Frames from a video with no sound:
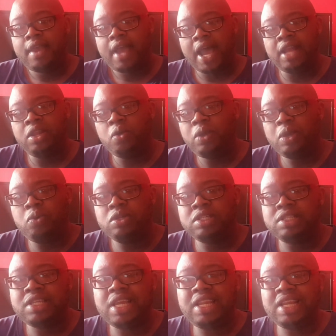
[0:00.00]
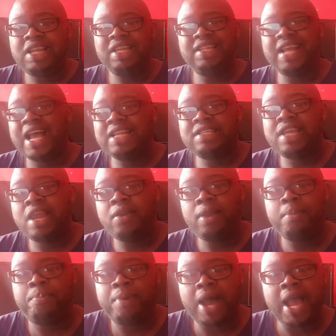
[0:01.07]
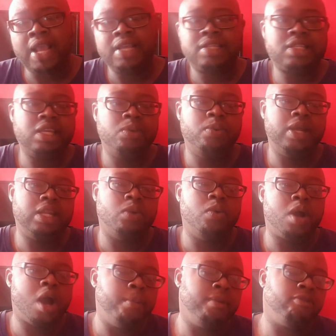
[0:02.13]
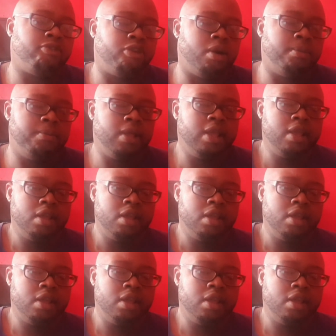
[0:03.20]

I know it wasn't technically that scary, but I could see where they were coming from.